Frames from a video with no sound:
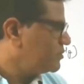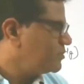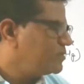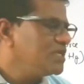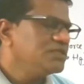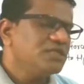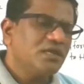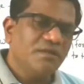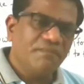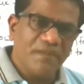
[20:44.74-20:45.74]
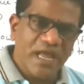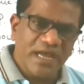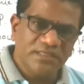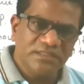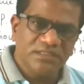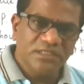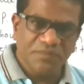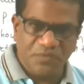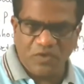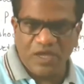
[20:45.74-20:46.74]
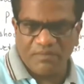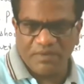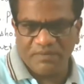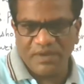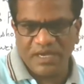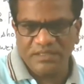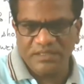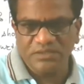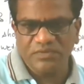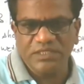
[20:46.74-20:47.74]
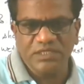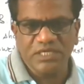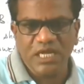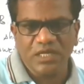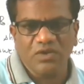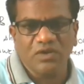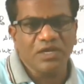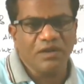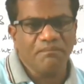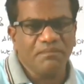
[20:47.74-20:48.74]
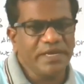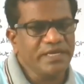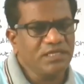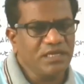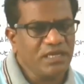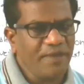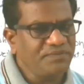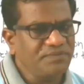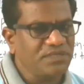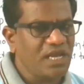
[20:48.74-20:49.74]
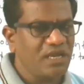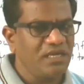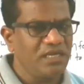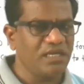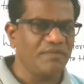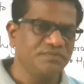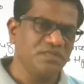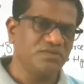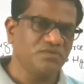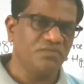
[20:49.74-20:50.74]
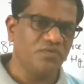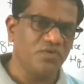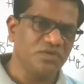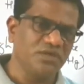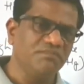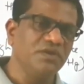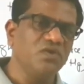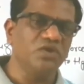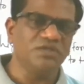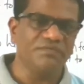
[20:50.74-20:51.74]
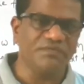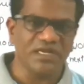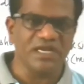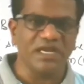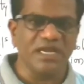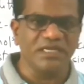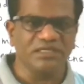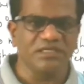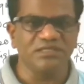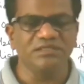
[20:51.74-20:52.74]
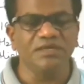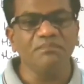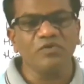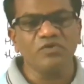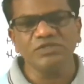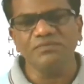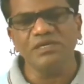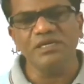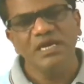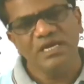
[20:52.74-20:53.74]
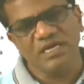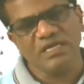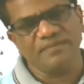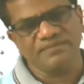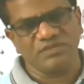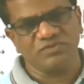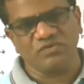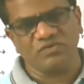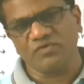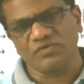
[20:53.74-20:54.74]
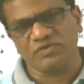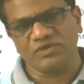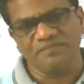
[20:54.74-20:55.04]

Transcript: these are the plants, cryptogamic plants, which cannot complete their life cycle in absence of water because fertilization is impossible in absence of water.